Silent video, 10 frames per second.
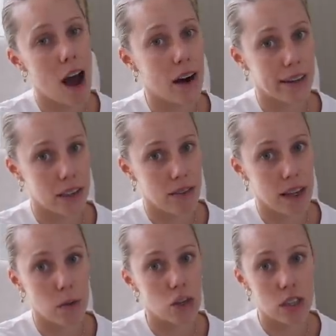
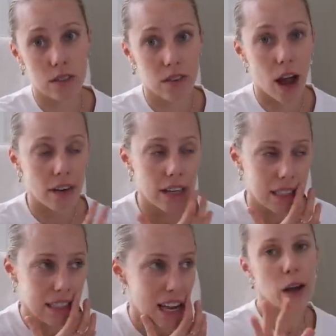RSV, which is a
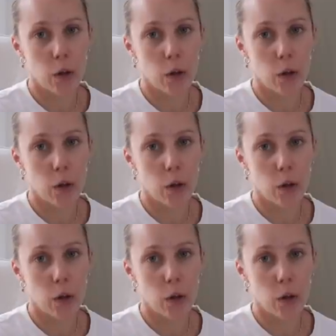virus.